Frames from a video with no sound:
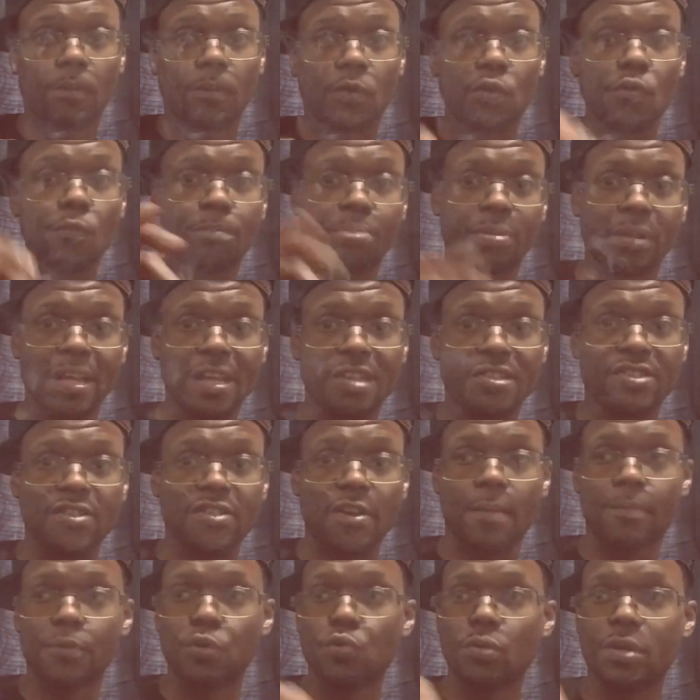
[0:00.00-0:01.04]
You plant
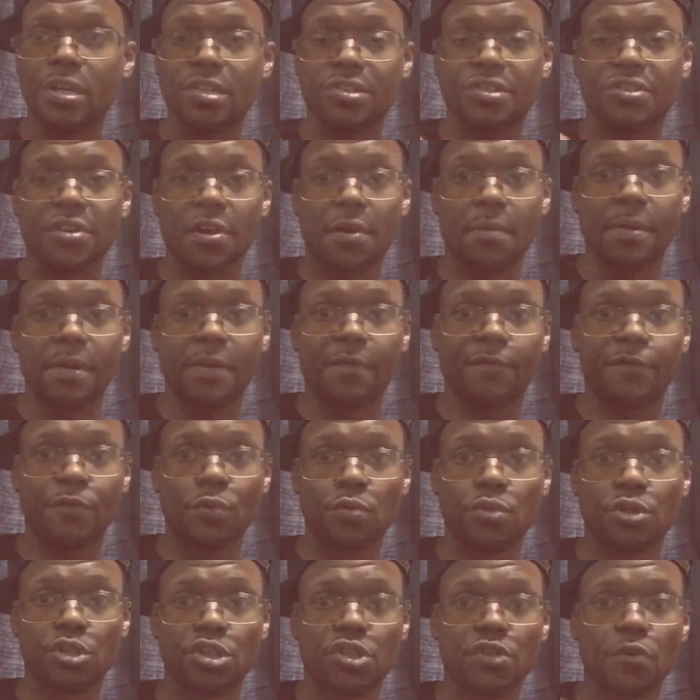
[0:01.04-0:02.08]
something, you get something in the
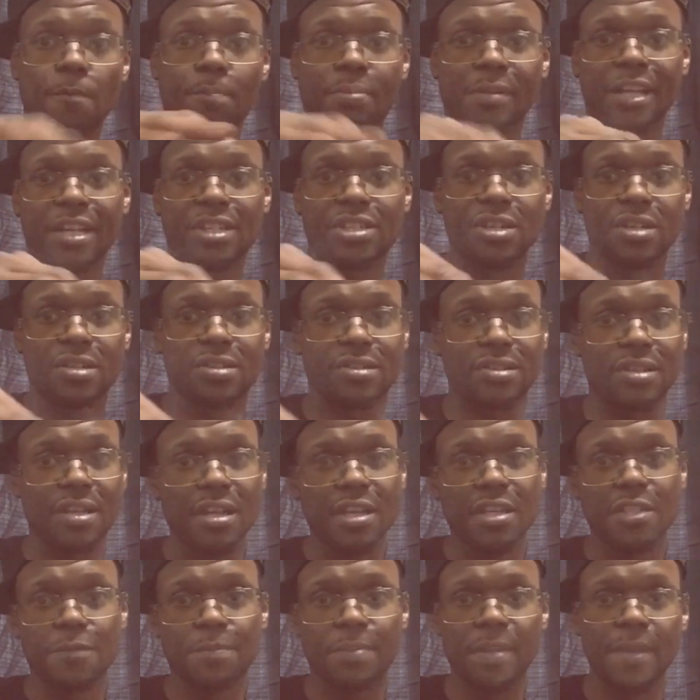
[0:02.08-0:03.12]
future. So plant your
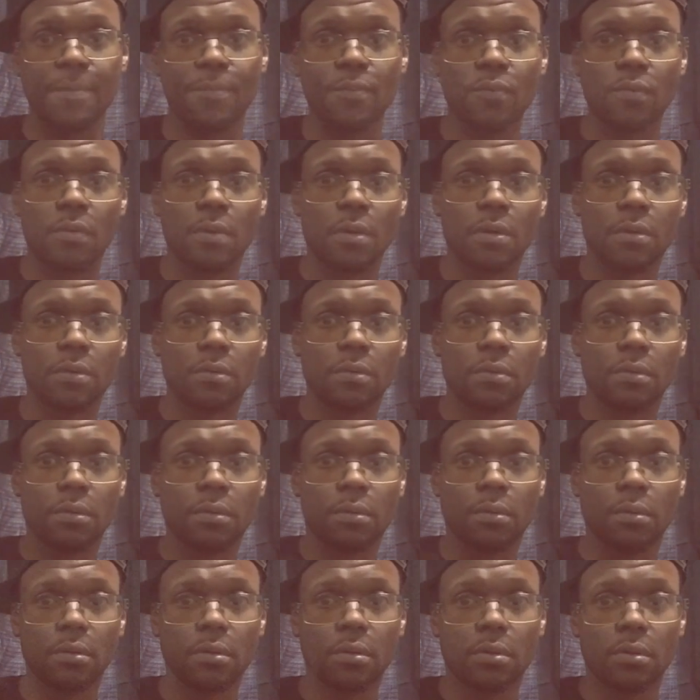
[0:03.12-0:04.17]
seeds, people.
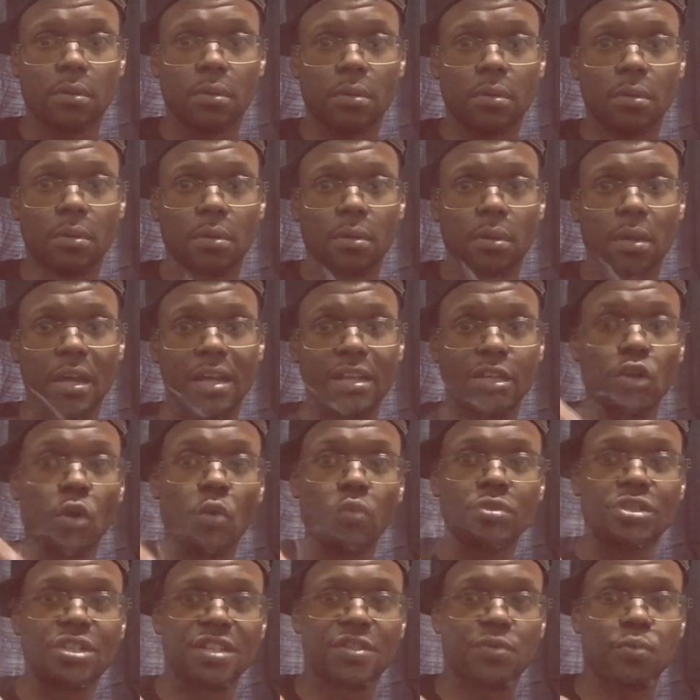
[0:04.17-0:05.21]
And
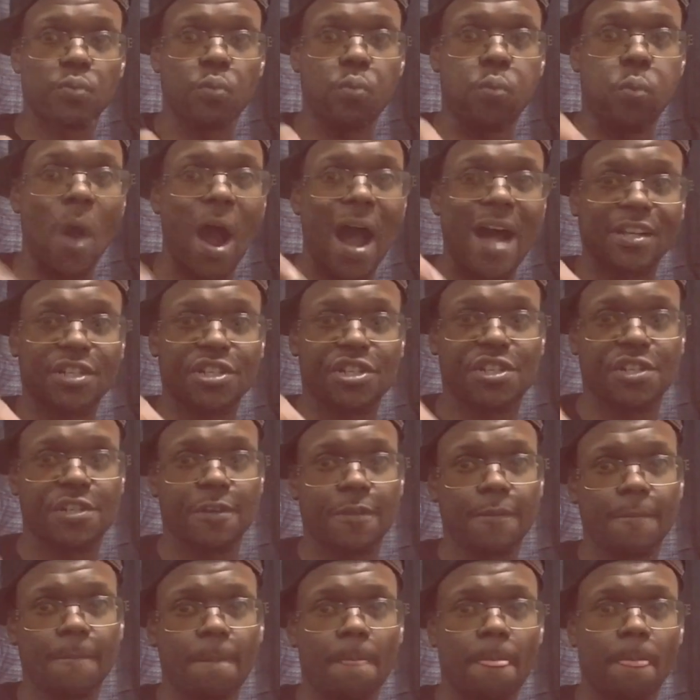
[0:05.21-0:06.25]
don't just watch
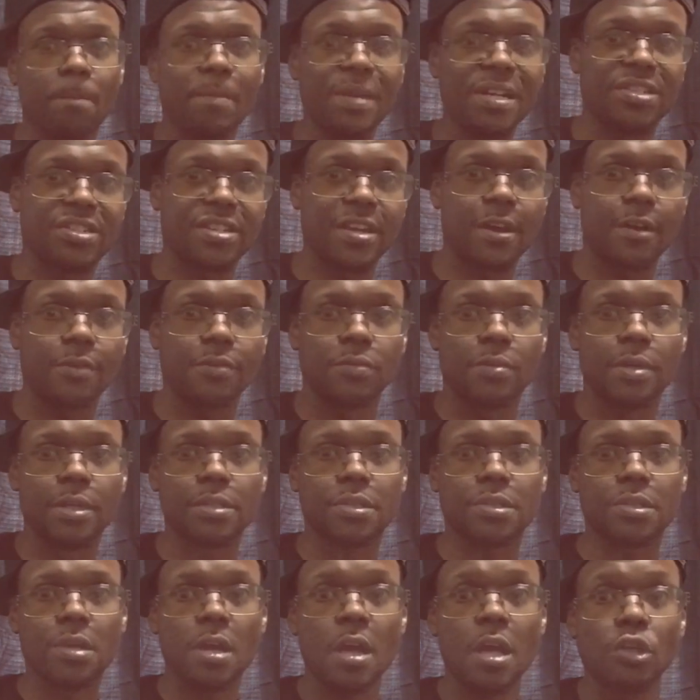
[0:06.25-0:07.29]
me tell you
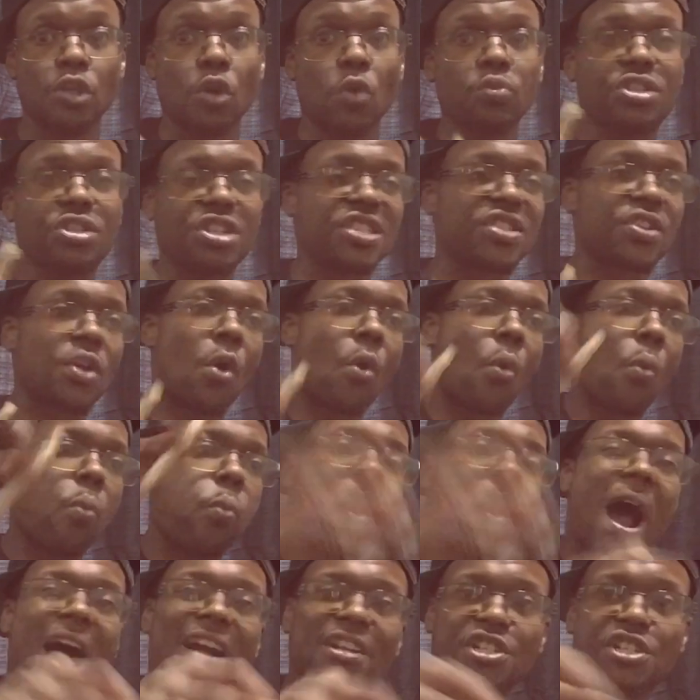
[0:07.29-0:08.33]
this. Don't just
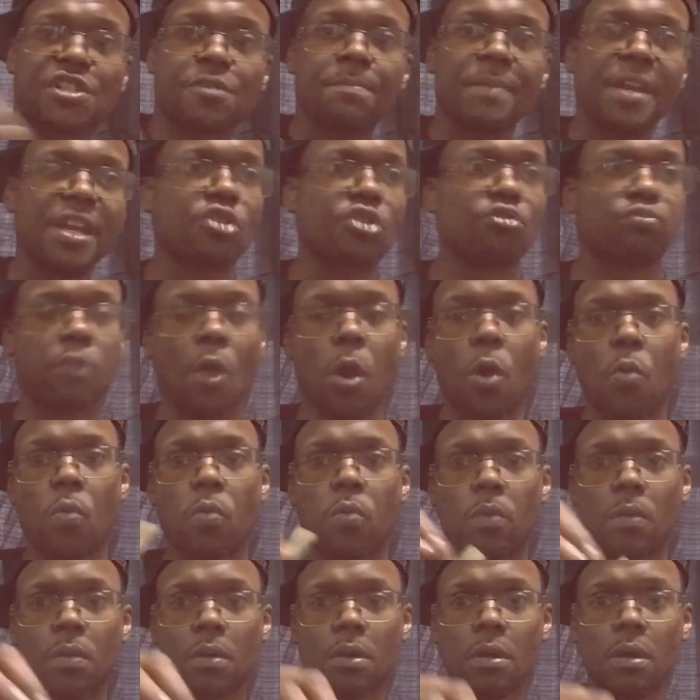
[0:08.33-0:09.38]
watch me
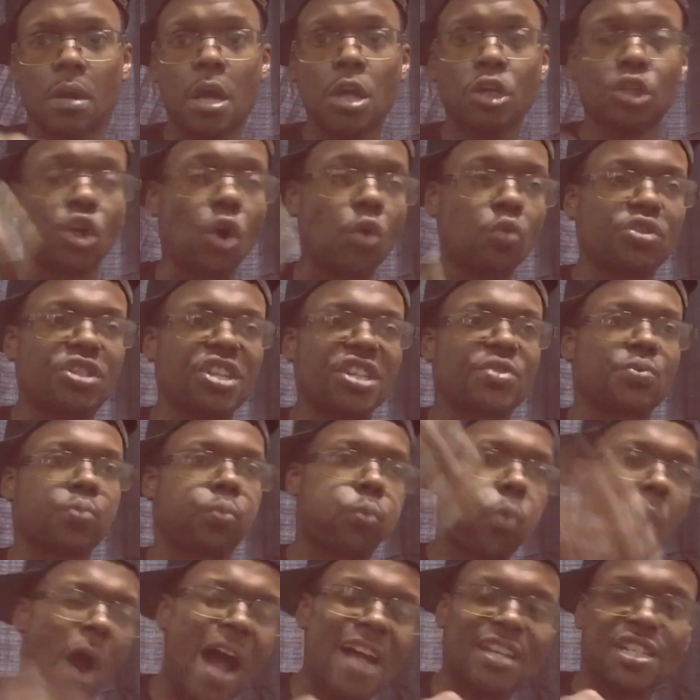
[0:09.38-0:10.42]
grow. Don't just
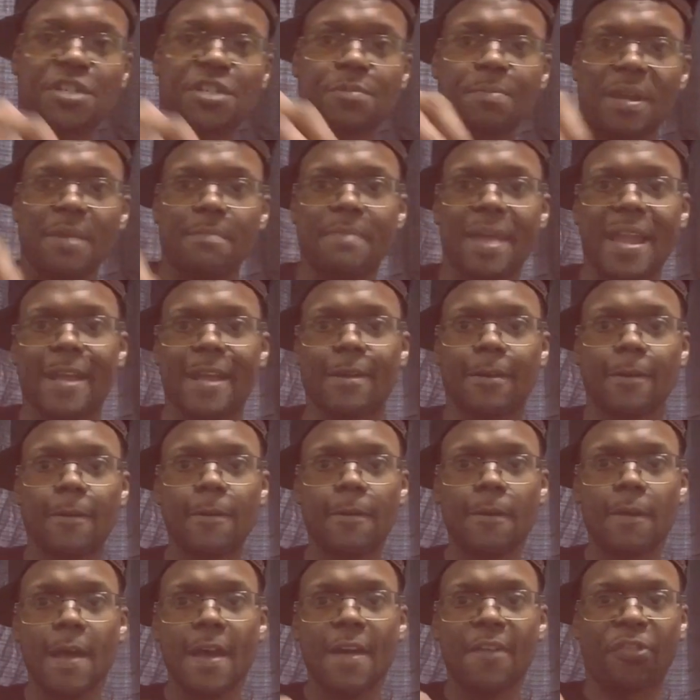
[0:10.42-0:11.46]
watch me make
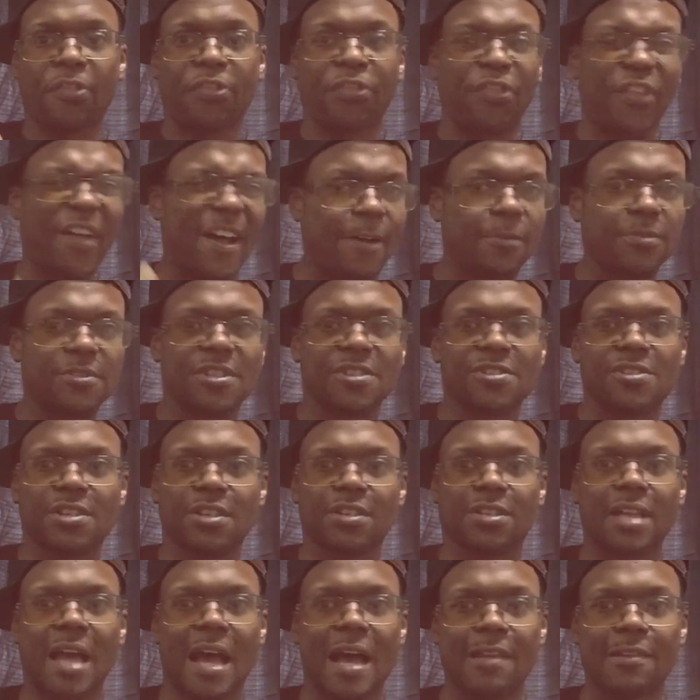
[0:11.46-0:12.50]
thousands
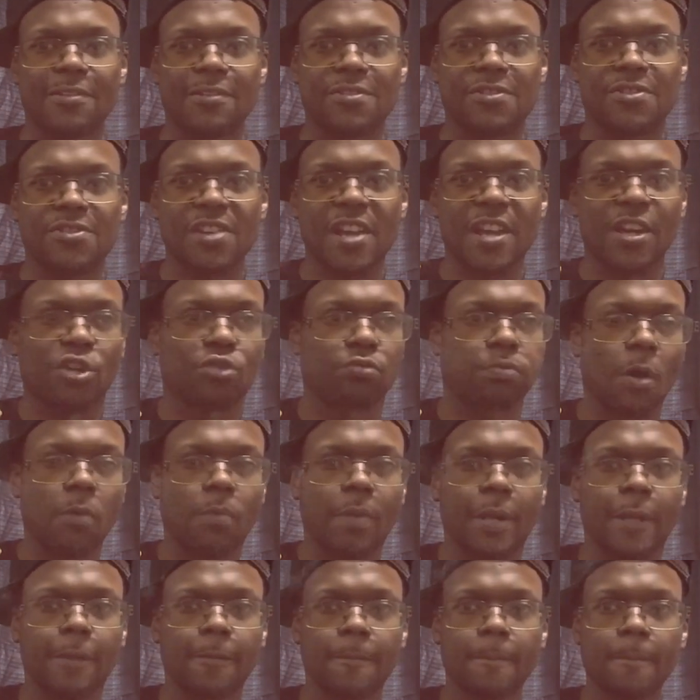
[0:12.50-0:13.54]
of dollars and
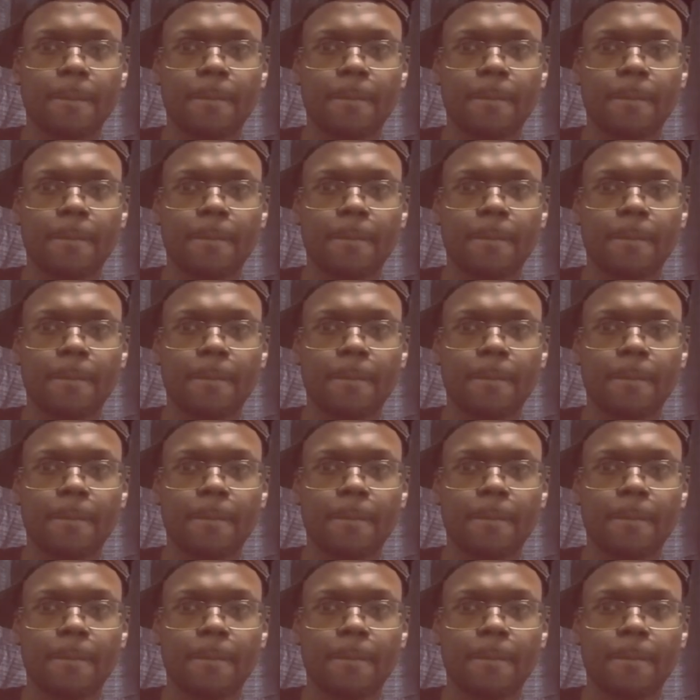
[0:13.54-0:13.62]
grow it.